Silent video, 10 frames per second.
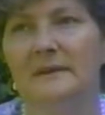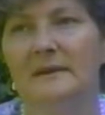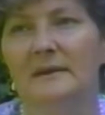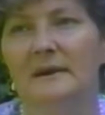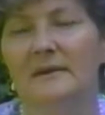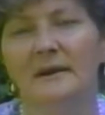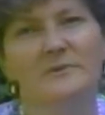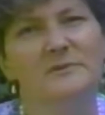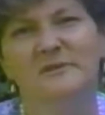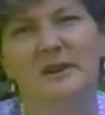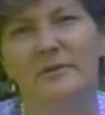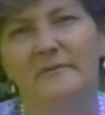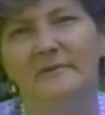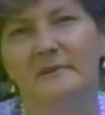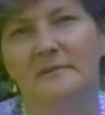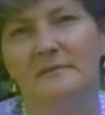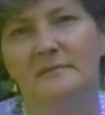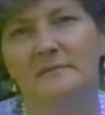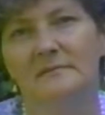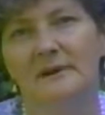And I was terrified.
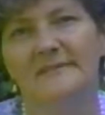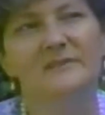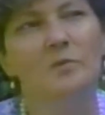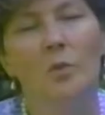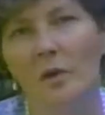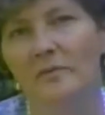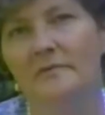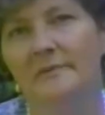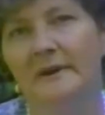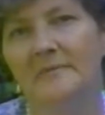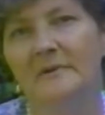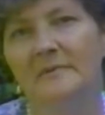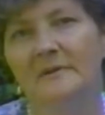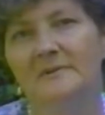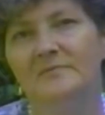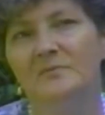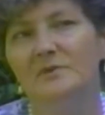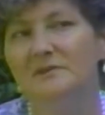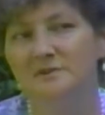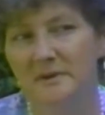I didn't want the baby, but I didn't
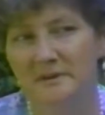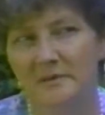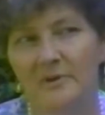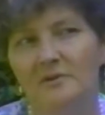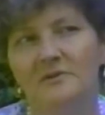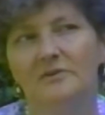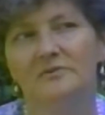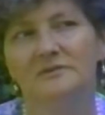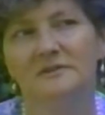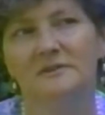want it to end up on an altar.